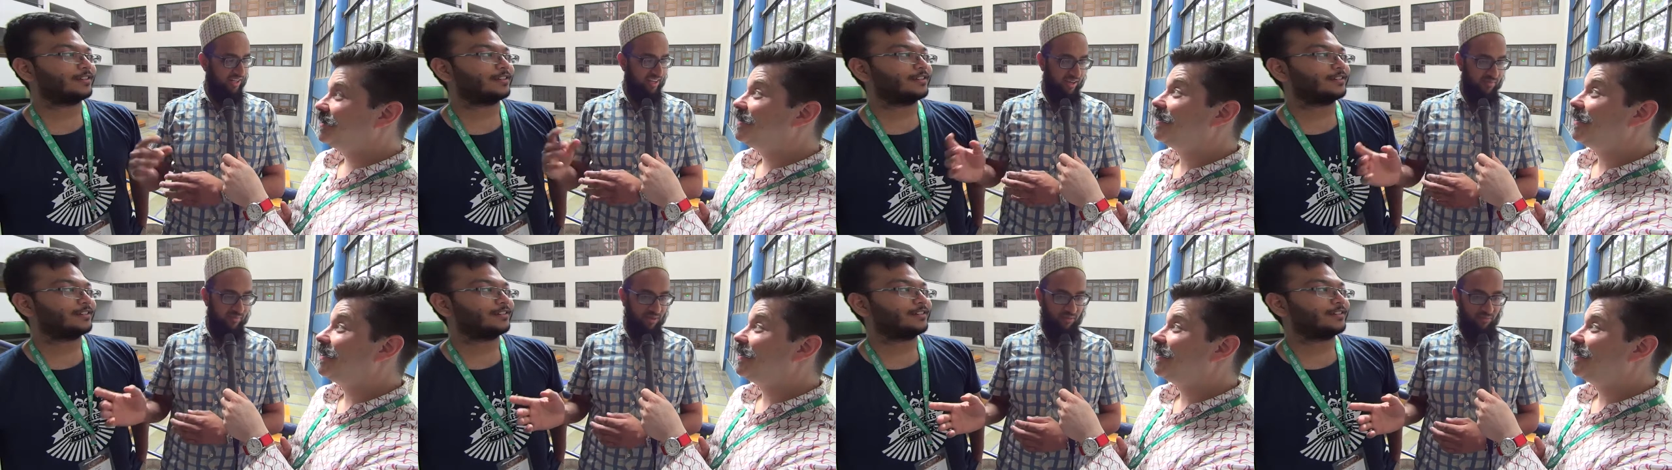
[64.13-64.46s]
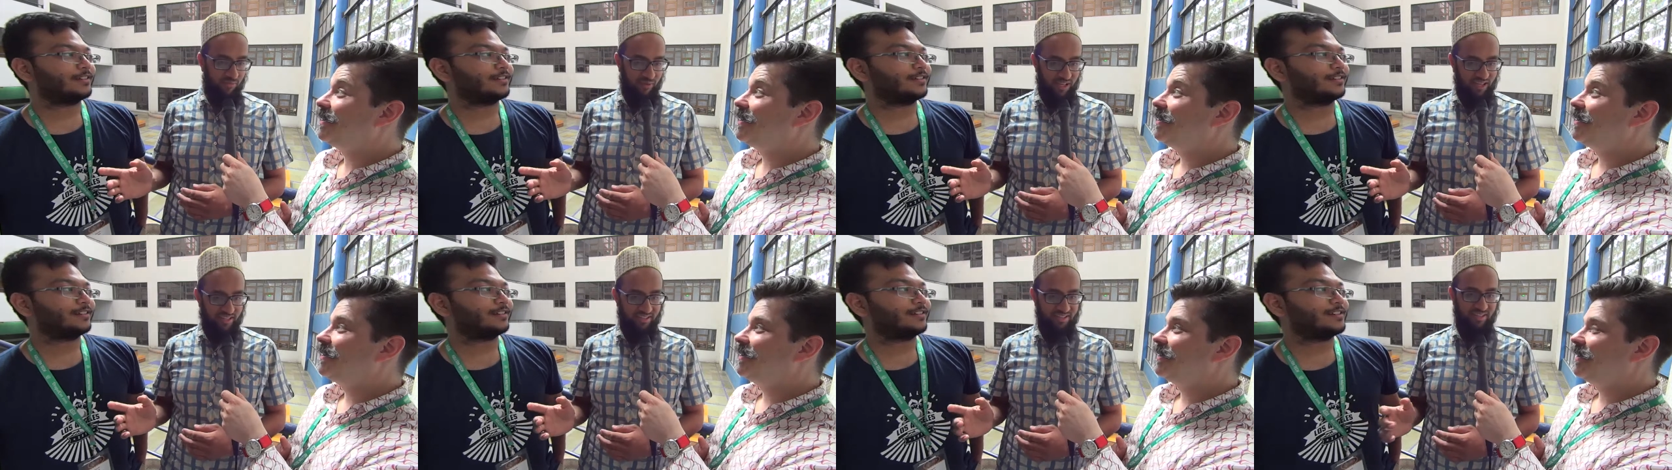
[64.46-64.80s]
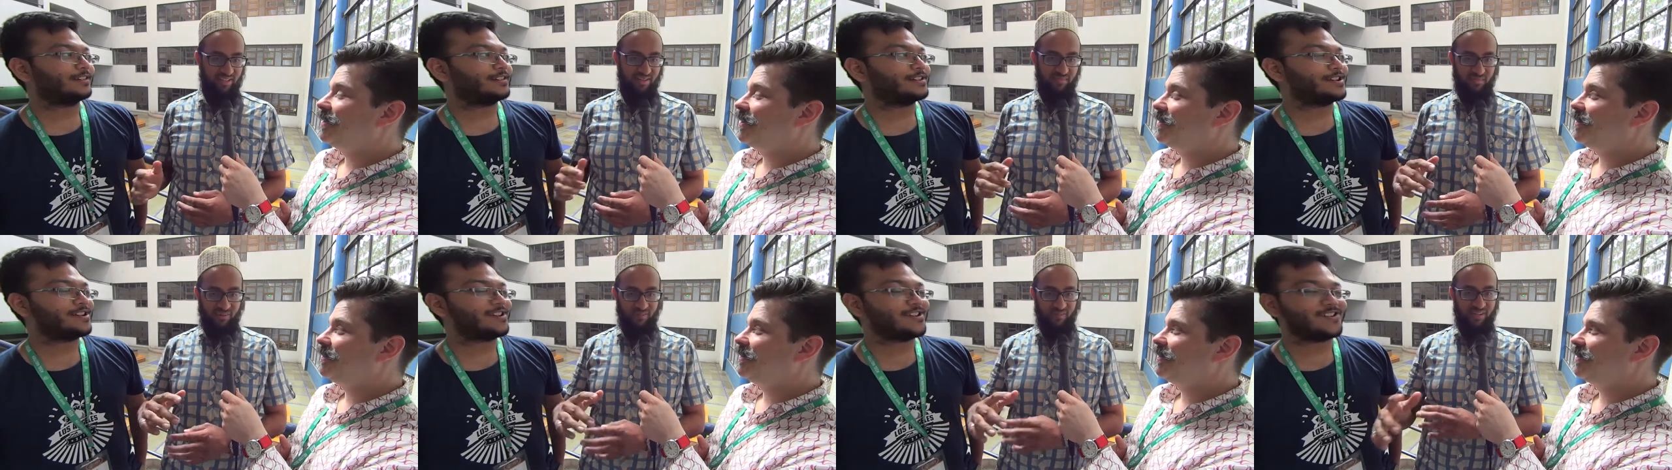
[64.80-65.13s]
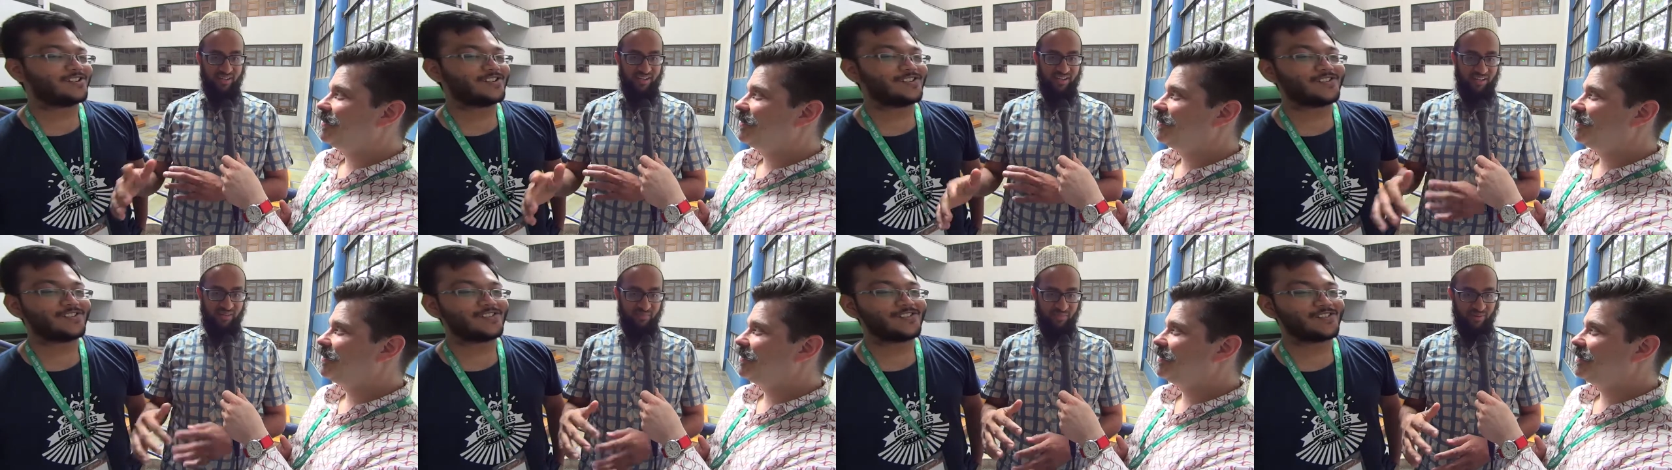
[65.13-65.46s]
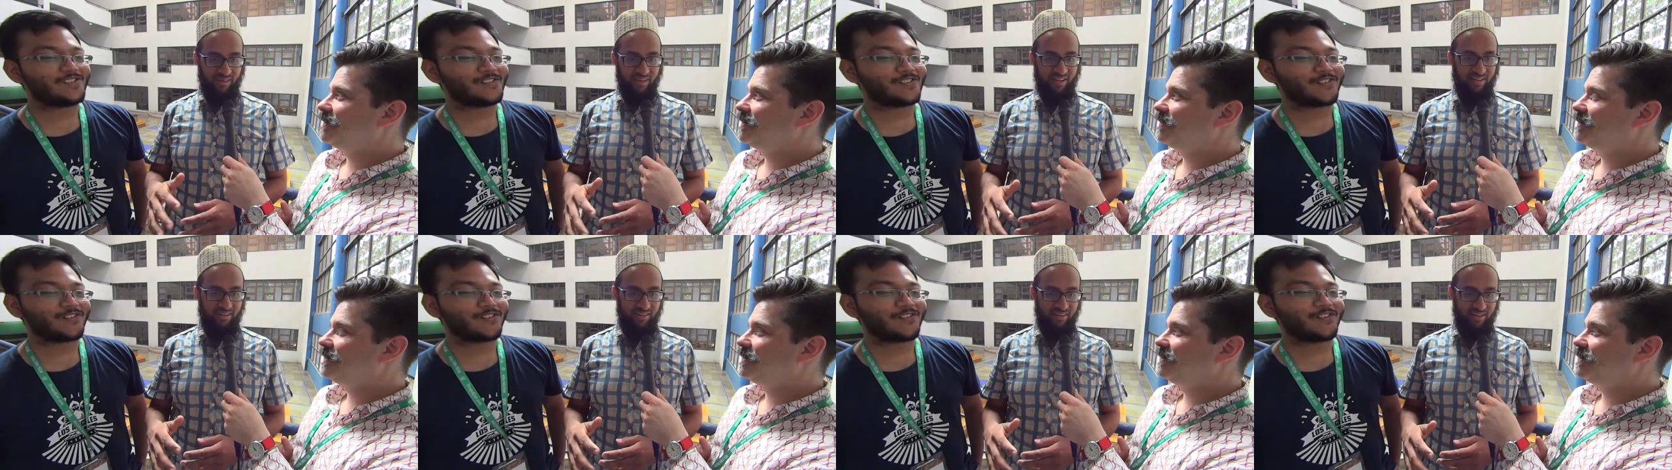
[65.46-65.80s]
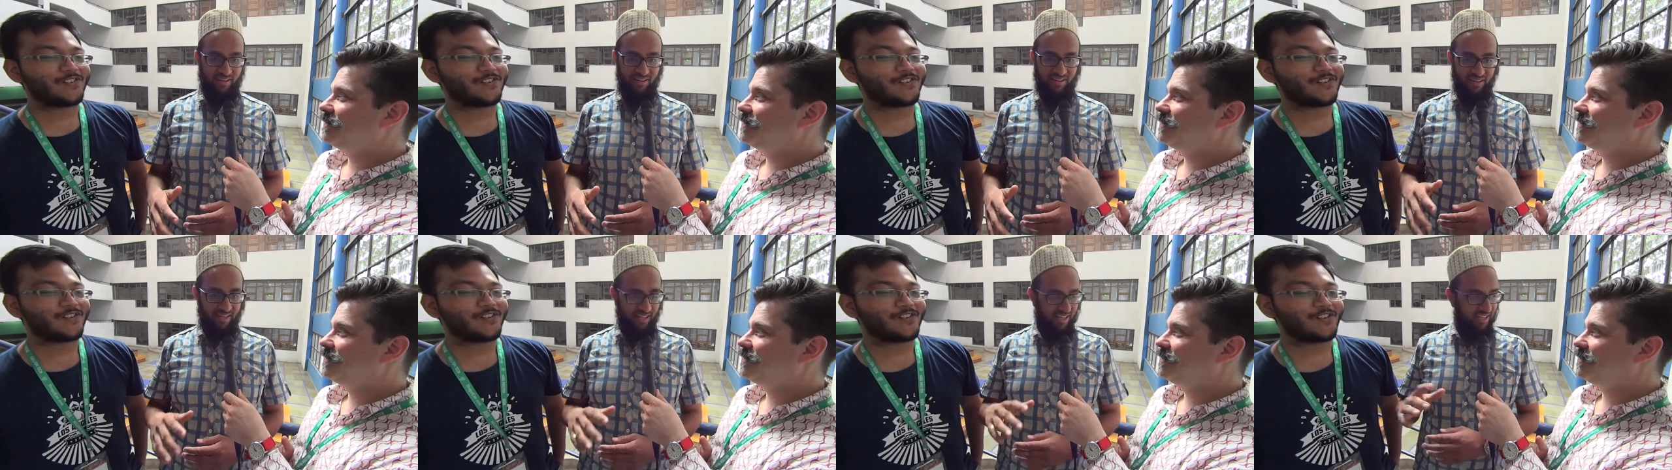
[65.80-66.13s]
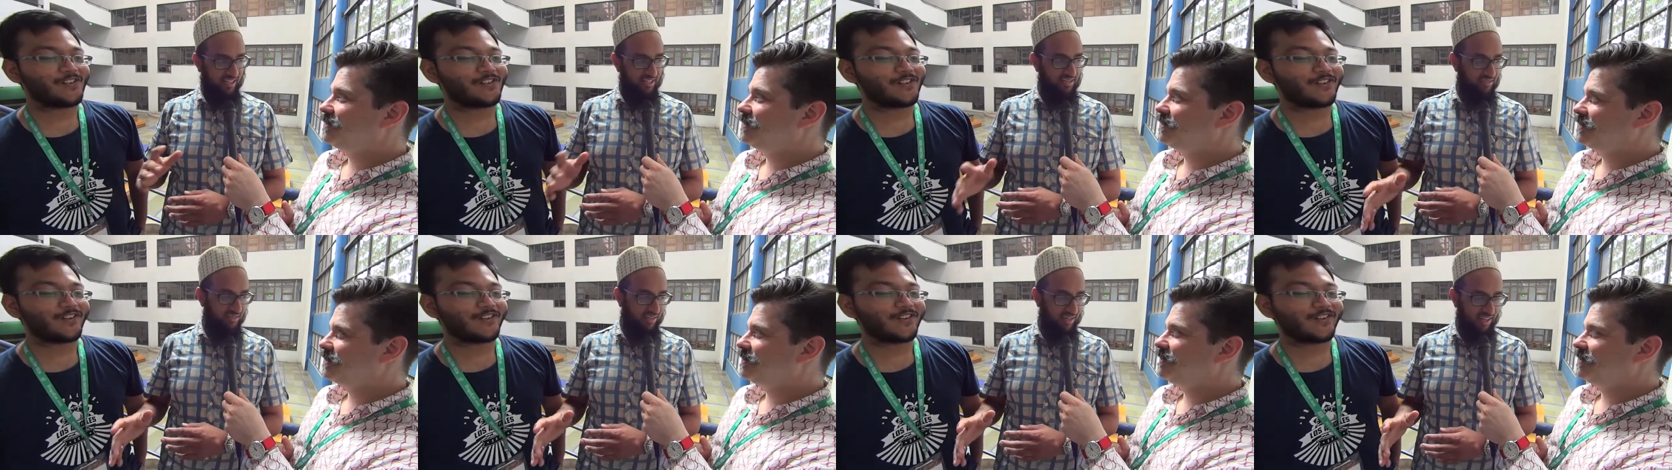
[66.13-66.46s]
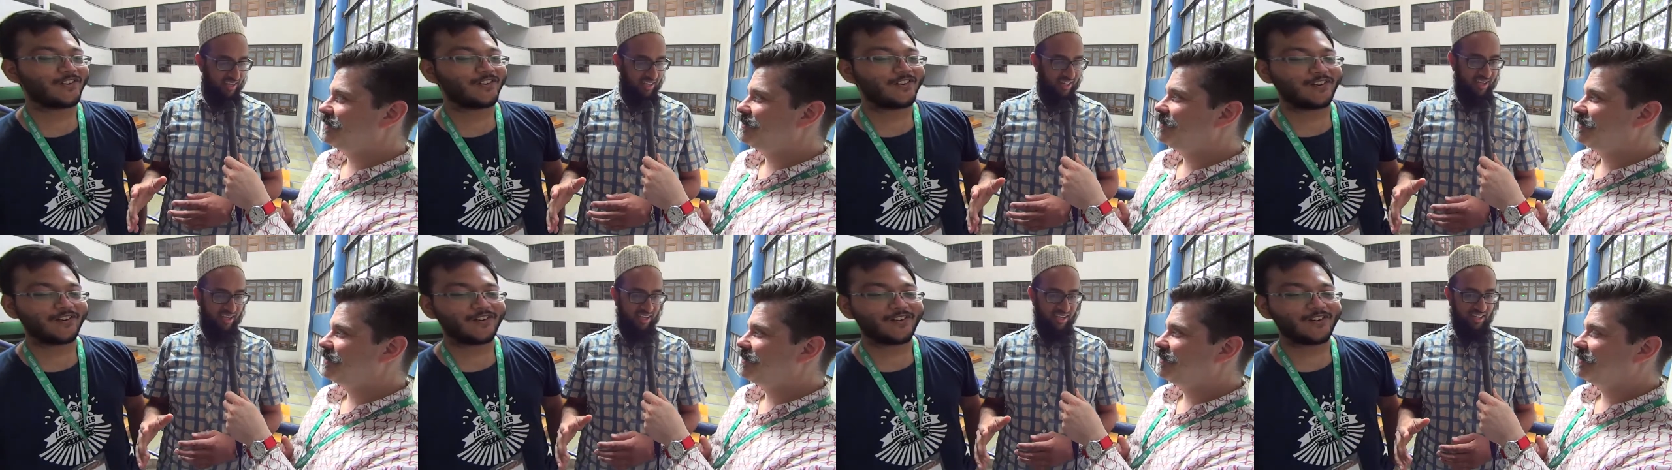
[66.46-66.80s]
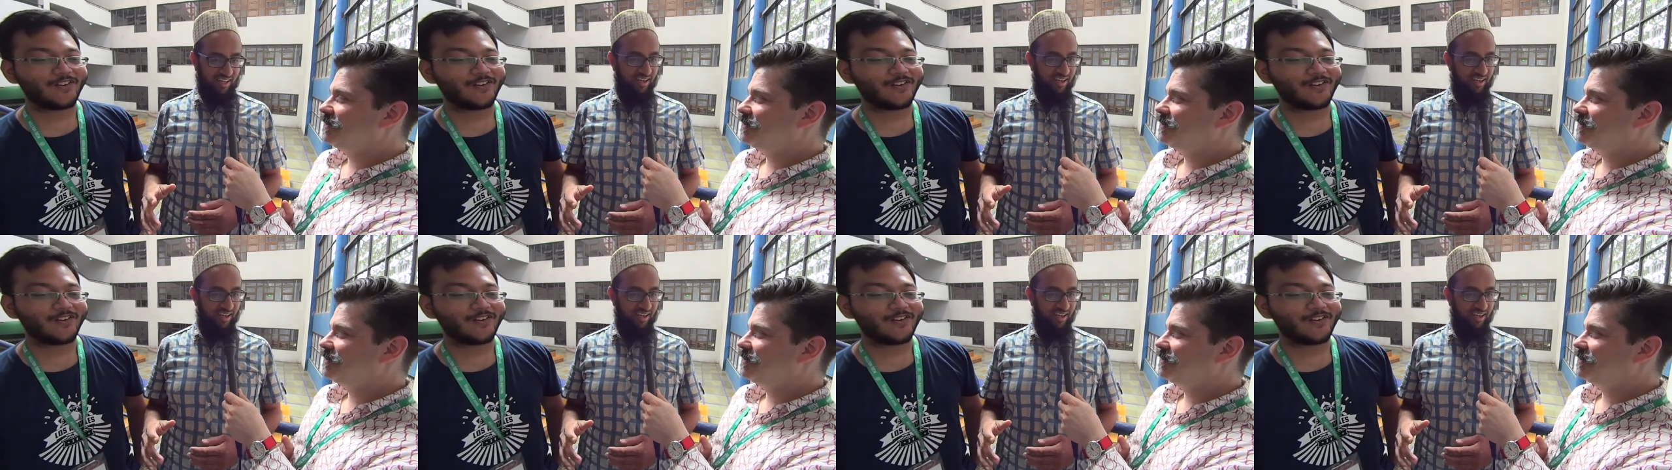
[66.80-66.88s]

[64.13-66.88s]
Speaker 1: time he wakes up and by the time I get uh, he gets ready,